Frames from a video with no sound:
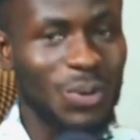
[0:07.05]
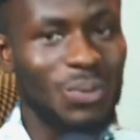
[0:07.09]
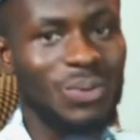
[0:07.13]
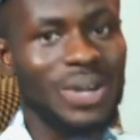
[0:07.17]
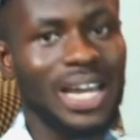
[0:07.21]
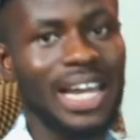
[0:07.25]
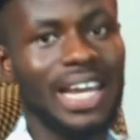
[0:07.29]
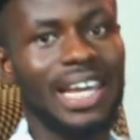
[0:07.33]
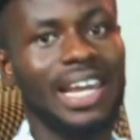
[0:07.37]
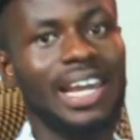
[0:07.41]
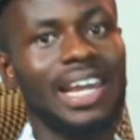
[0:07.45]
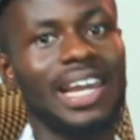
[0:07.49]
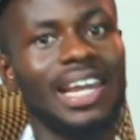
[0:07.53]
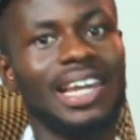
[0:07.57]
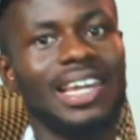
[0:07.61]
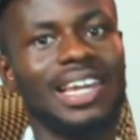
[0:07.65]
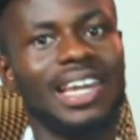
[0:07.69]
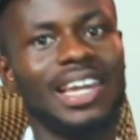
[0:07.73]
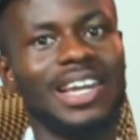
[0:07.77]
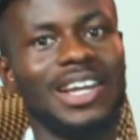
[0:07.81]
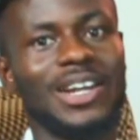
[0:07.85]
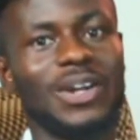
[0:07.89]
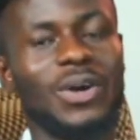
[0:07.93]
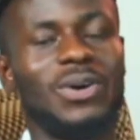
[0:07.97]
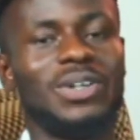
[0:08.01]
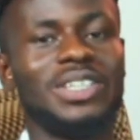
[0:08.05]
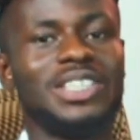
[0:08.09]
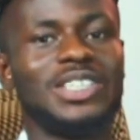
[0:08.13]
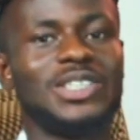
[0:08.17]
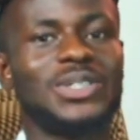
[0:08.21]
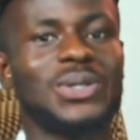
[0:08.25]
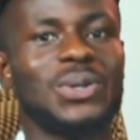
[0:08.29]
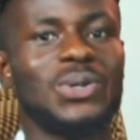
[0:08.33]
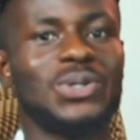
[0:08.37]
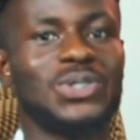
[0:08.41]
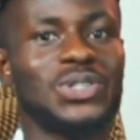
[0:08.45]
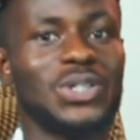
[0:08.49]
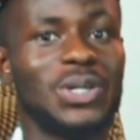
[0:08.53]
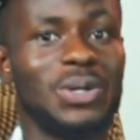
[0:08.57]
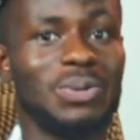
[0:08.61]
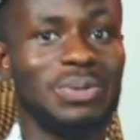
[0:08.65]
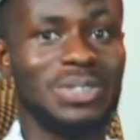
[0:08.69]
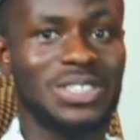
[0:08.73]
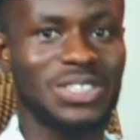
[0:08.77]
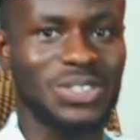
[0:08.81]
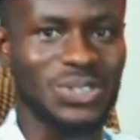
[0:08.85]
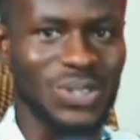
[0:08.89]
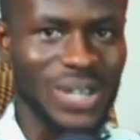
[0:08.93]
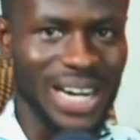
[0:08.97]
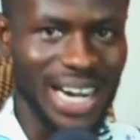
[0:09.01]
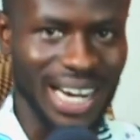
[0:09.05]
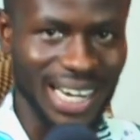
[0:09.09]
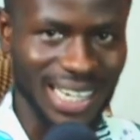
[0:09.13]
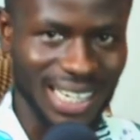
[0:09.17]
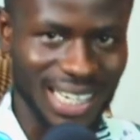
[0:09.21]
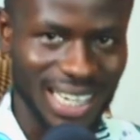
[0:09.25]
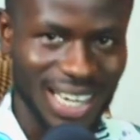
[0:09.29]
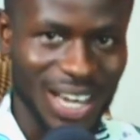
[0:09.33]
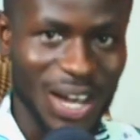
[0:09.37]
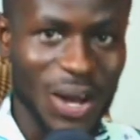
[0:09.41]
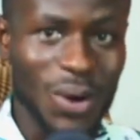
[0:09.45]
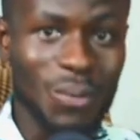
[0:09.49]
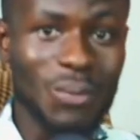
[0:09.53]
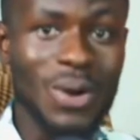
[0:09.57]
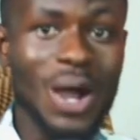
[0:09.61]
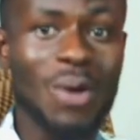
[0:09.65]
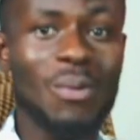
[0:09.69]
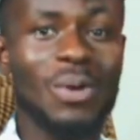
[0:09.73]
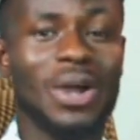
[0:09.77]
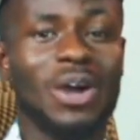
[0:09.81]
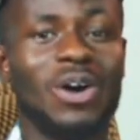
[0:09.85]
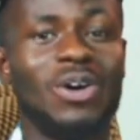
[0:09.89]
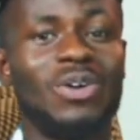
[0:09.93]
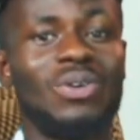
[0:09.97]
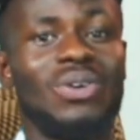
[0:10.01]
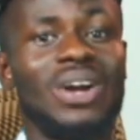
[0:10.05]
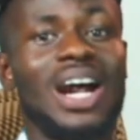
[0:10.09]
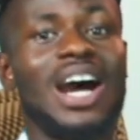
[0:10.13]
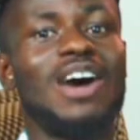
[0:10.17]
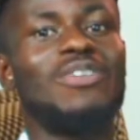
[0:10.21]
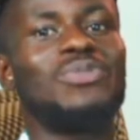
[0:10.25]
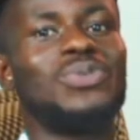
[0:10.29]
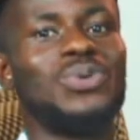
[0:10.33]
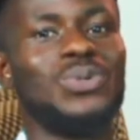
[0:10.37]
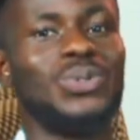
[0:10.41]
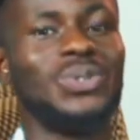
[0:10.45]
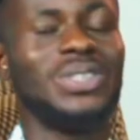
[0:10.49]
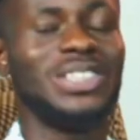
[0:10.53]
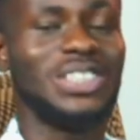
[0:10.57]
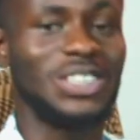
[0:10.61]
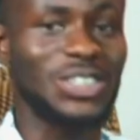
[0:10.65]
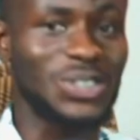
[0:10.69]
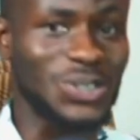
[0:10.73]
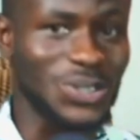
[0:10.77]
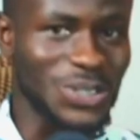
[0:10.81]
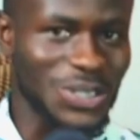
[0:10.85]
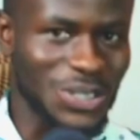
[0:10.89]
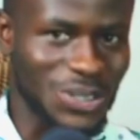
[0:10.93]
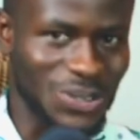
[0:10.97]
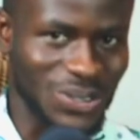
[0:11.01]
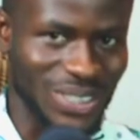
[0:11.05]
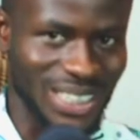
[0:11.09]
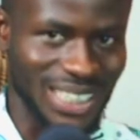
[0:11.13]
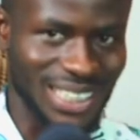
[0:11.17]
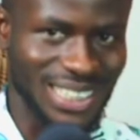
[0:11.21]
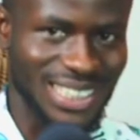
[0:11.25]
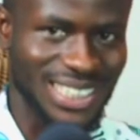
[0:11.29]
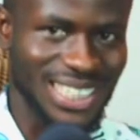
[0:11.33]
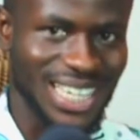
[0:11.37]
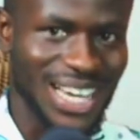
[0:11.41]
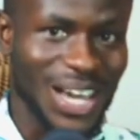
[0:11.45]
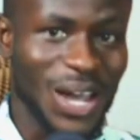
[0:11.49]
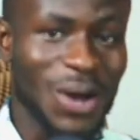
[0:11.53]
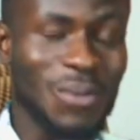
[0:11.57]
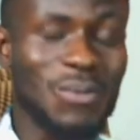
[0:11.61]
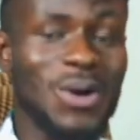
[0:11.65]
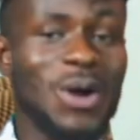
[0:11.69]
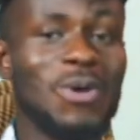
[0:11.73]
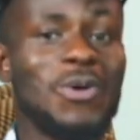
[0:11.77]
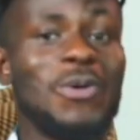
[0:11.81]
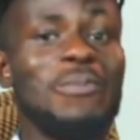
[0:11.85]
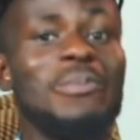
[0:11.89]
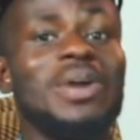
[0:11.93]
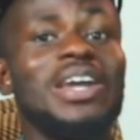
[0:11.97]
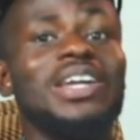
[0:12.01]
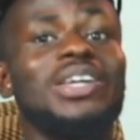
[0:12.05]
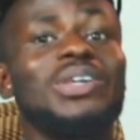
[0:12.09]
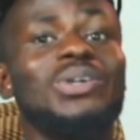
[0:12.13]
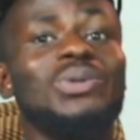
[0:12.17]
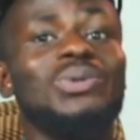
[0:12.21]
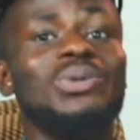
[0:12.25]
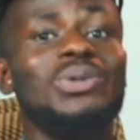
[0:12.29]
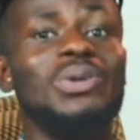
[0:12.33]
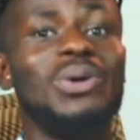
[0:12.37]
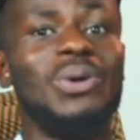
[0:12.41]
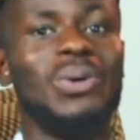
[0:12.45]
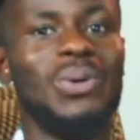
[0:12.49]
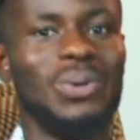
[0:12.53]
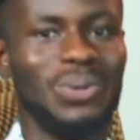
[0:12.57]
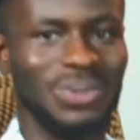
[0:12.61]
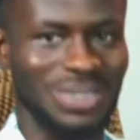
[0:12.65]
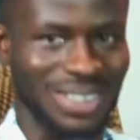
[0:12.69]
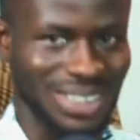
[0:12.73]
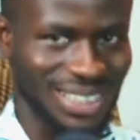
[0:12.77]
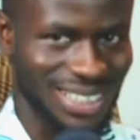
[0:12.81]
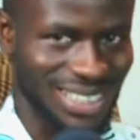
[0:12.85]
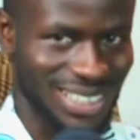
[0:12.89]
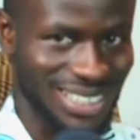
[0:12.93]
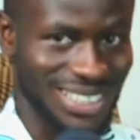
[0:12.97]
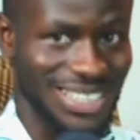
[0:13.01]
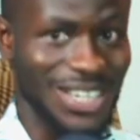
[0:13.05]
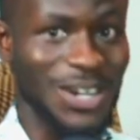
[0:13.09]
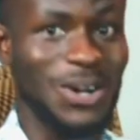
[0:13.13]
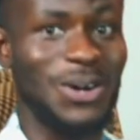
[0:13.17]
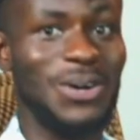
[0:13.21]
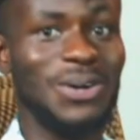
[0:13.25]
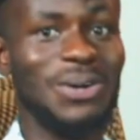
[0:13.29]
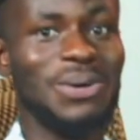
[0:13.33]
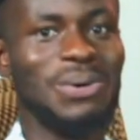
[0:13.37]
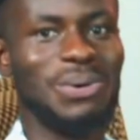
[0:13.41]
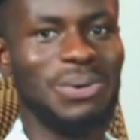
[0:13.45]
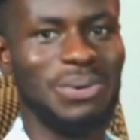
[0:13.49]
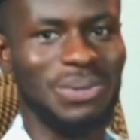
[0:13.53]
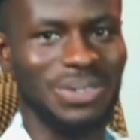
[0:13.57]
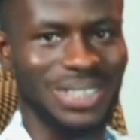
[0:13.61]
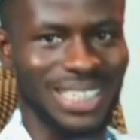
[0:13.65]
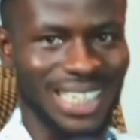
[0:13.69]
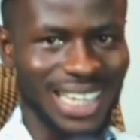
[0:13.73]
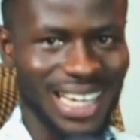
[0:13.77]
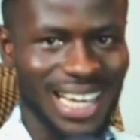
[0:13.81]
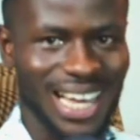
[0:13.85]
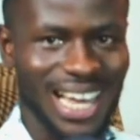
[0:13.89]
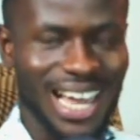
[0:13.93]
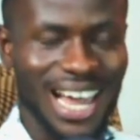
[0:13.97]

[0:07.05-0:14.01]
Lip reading: We are here again on Disclosure with Stride, where we unravel the secrets, where we make you known the unknown.